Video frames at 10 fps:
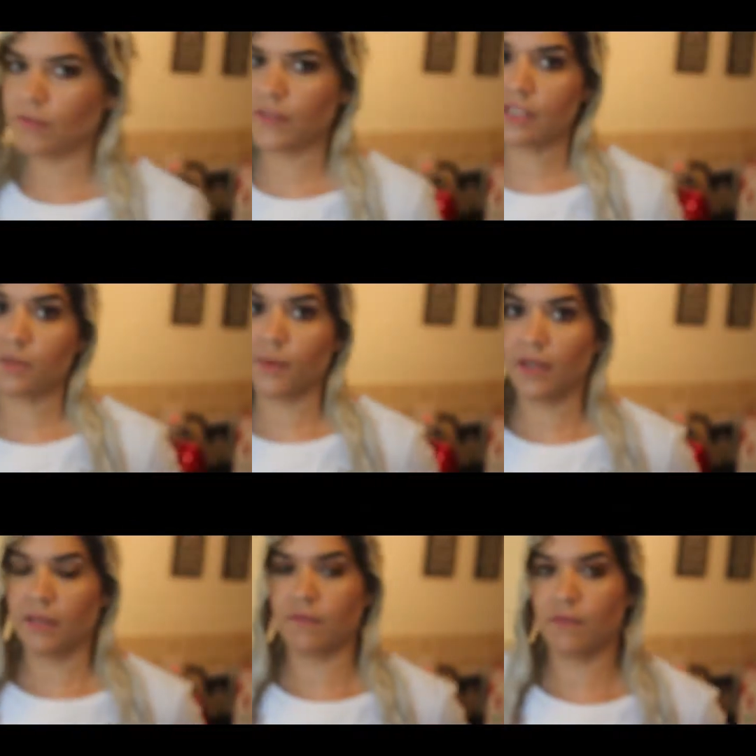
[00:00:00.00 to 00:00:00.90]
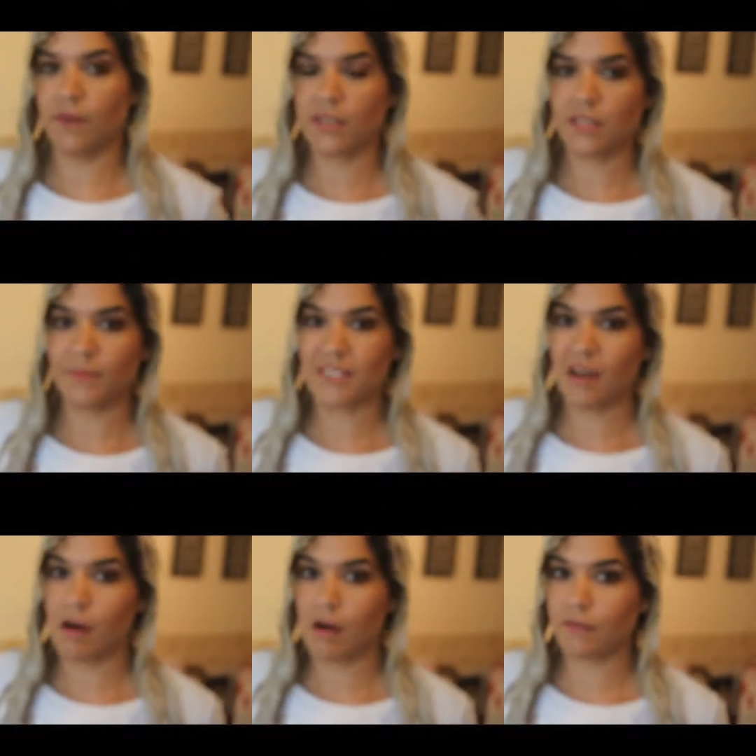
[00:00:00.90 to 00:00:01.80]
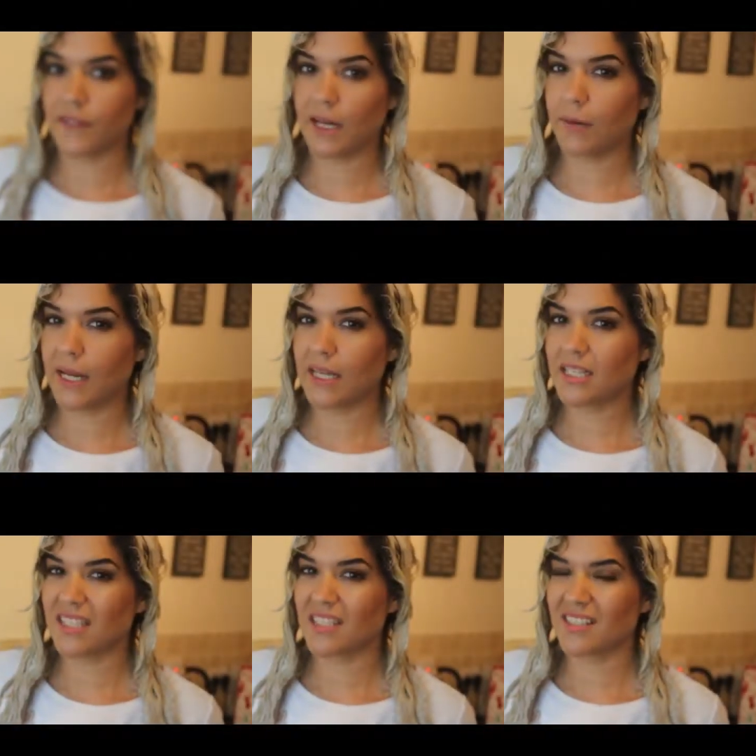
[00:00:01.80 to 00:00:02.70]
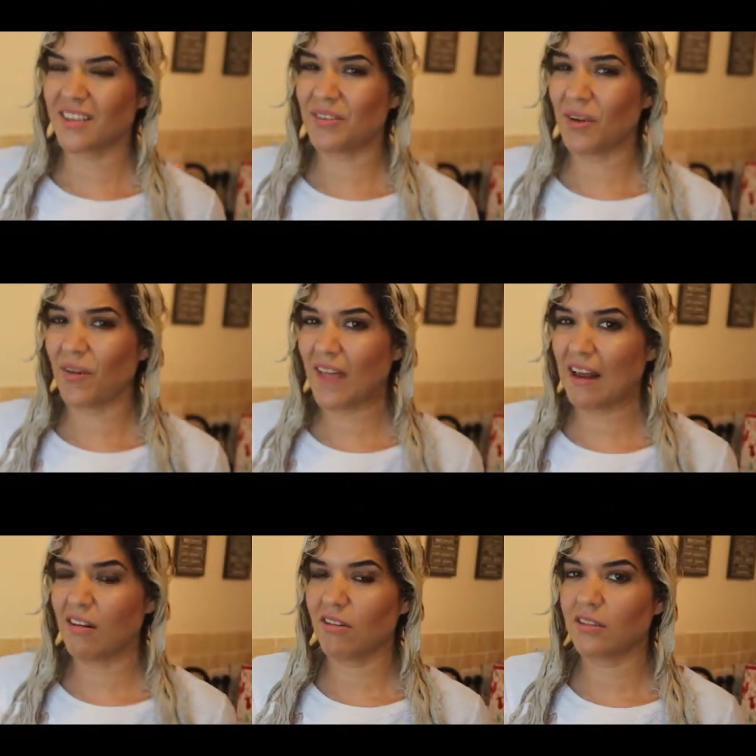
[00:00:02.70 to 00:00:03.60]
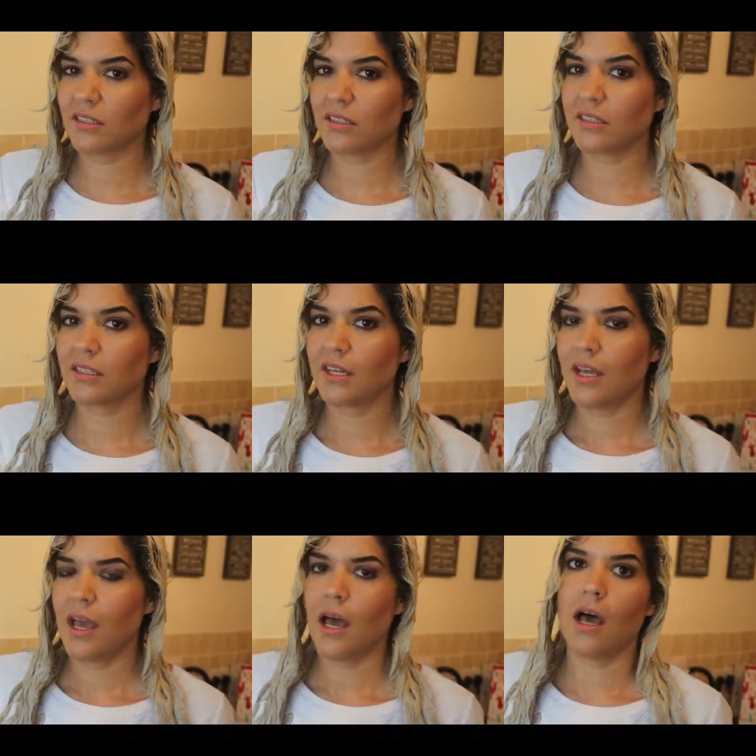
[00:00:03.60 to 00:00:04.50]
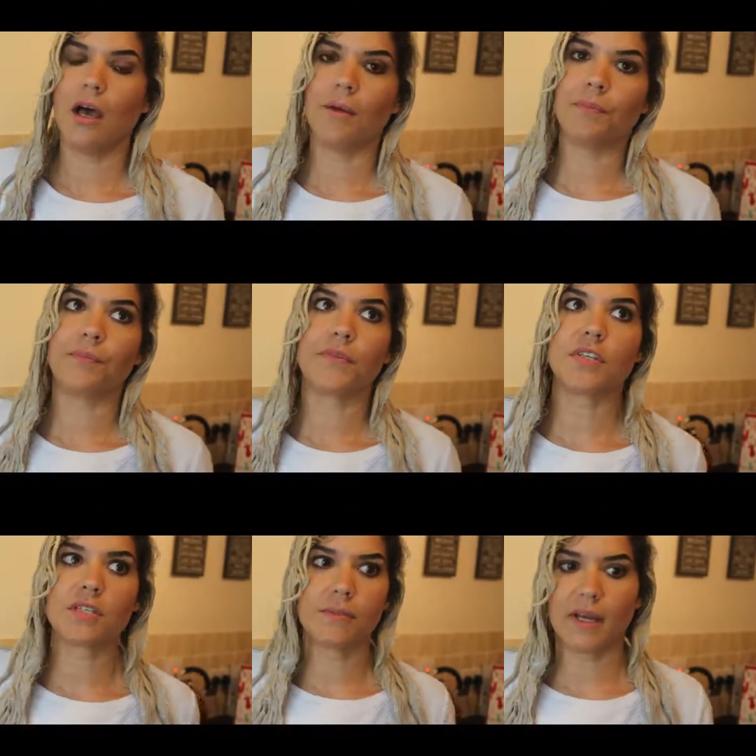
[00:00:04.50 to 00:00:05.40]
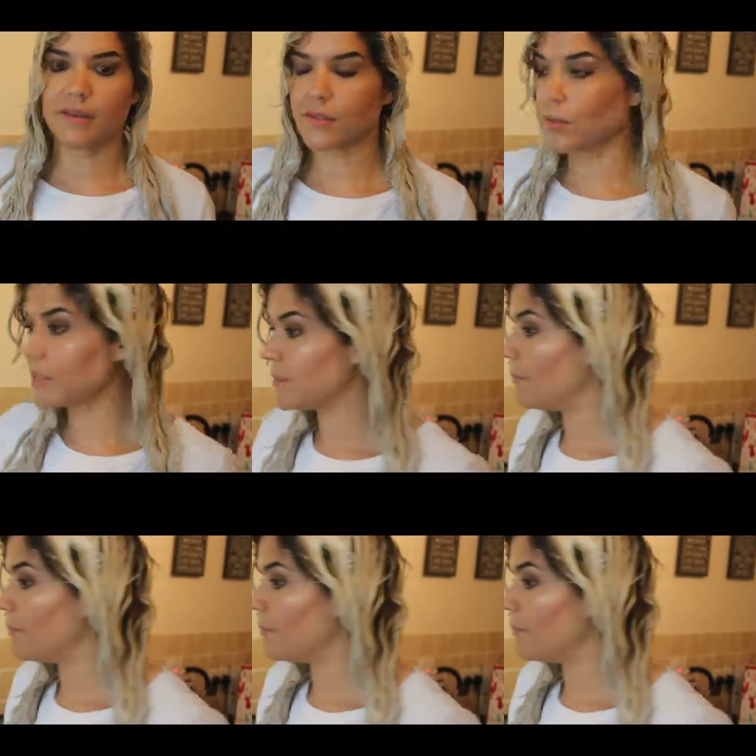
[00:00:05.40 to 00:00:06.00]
finished applying it for the first time, it's half an hour later, so not that long. Just something else I wanted to